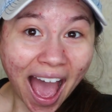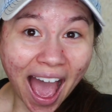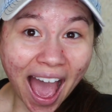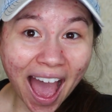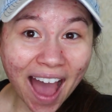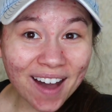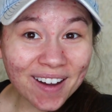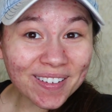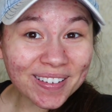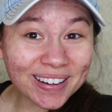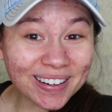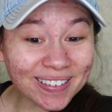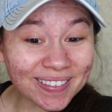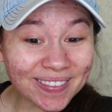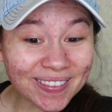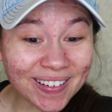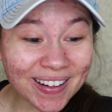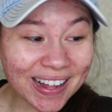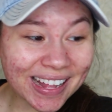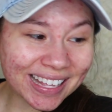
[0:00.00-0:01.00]
How
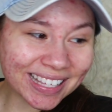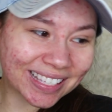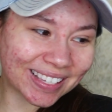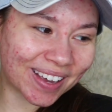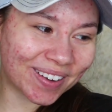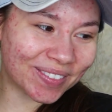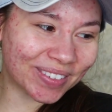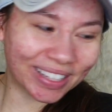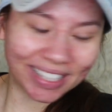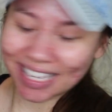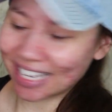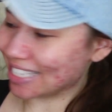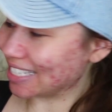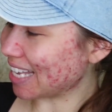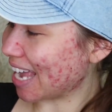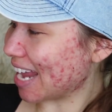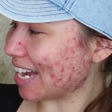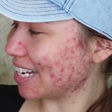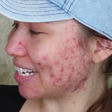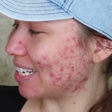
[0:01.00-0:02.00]
cool! So I'm really
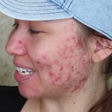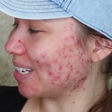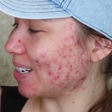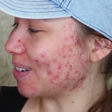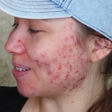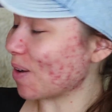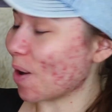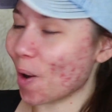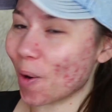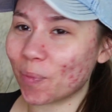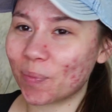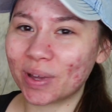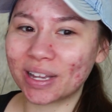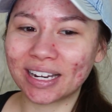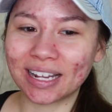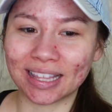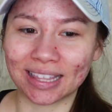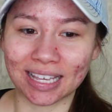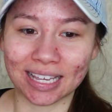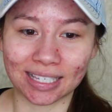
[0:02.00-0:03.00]
excited to
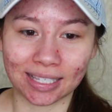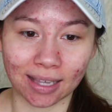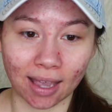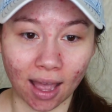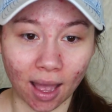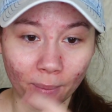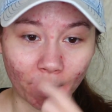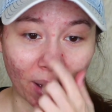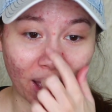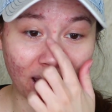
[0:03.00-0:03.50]
open this up.